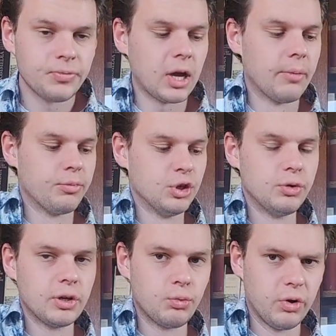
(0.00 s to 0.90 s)
I'm
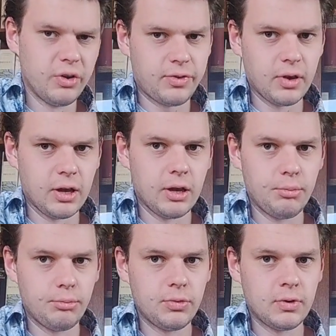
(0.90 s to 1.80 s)
muting with the
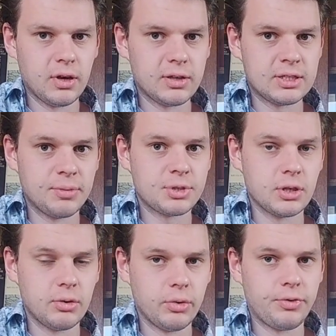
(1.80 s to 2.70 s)

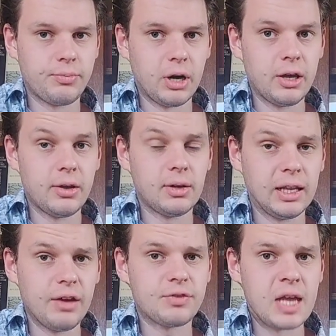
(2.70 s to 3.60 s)
tips with my
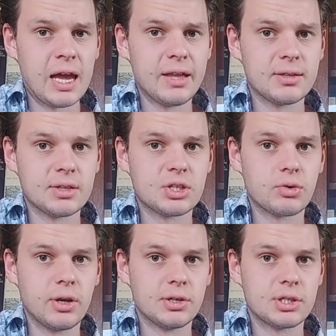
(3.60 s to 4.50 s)
left hand the
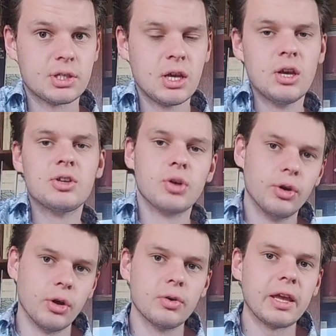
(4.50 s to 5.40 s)
strings, so
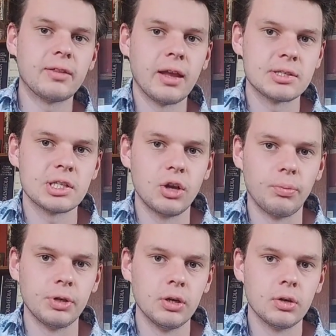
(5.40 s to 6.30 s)
you don't get that
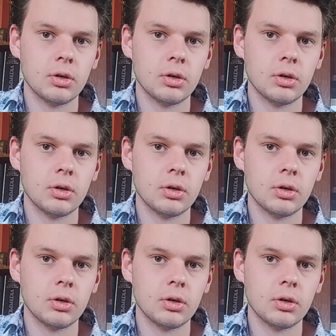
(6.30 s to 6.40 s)
sloppy.